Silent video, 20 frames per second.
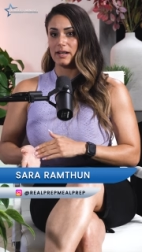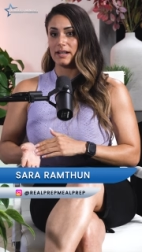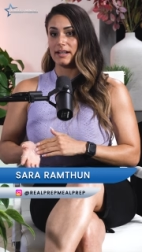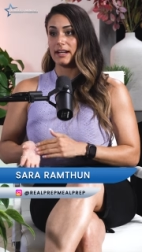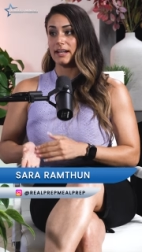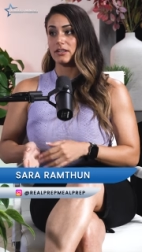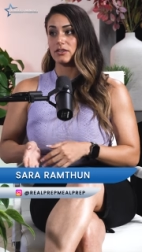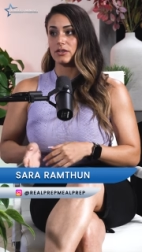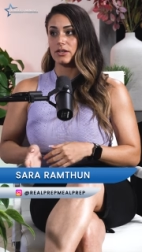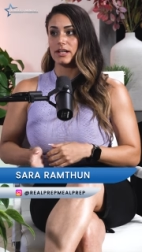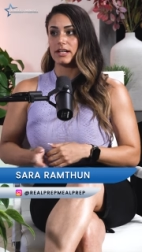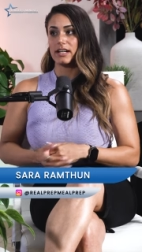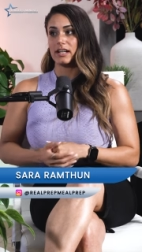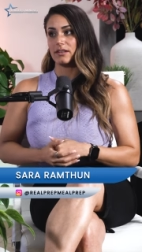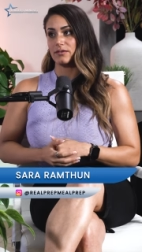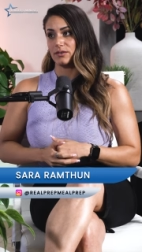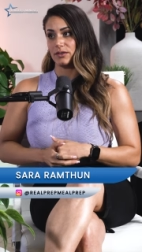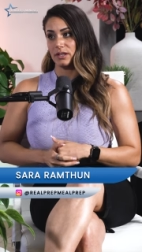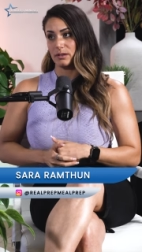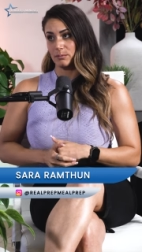I had trained
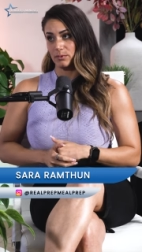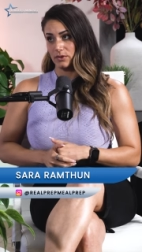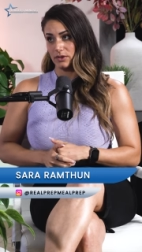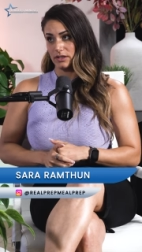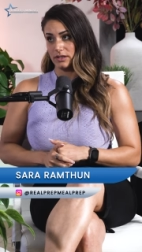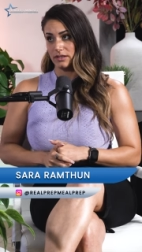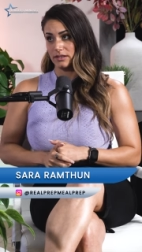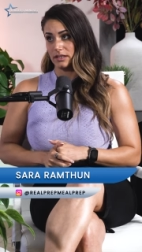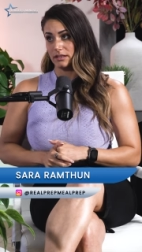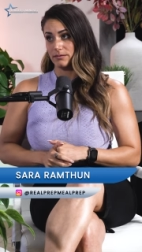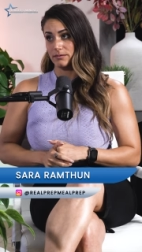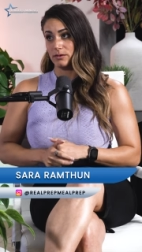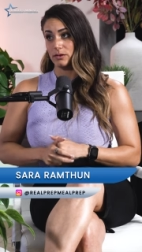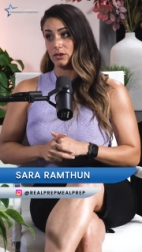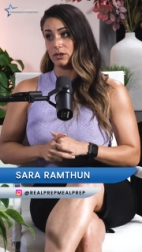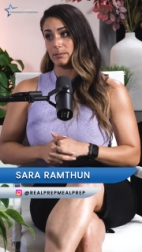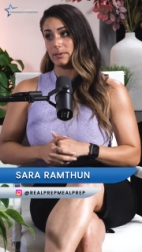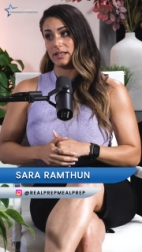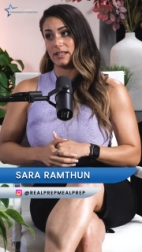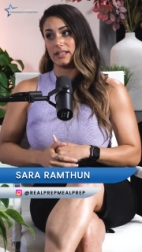every employee on that
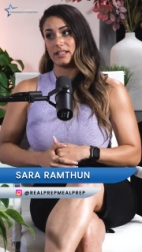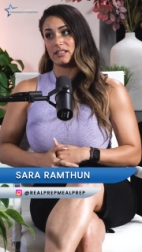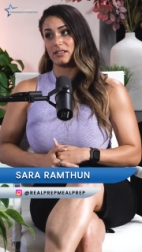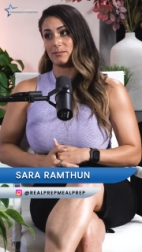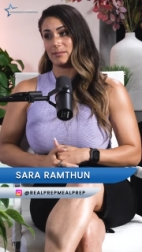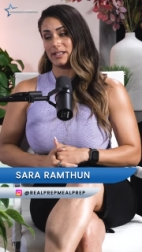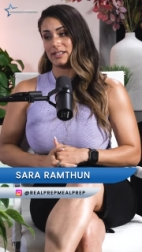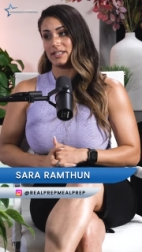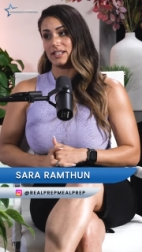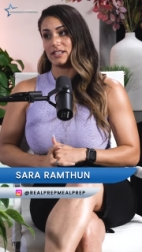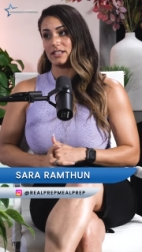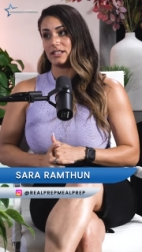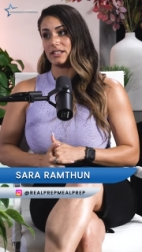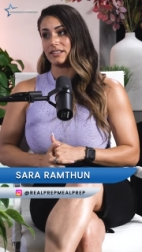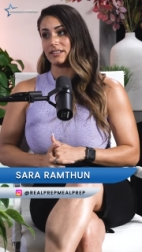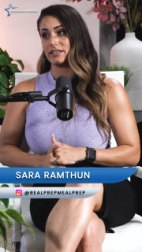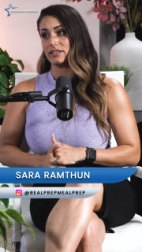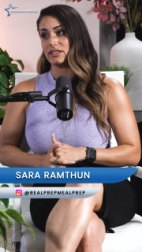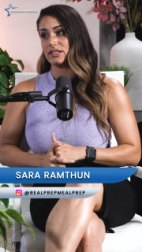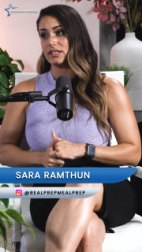floor by the end of my ten
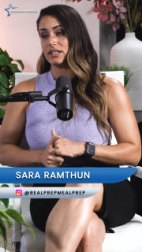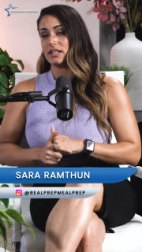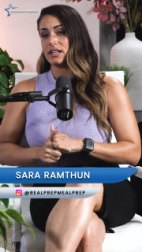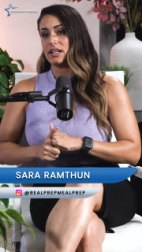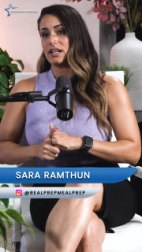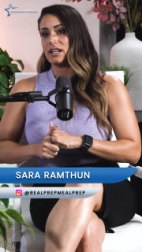years.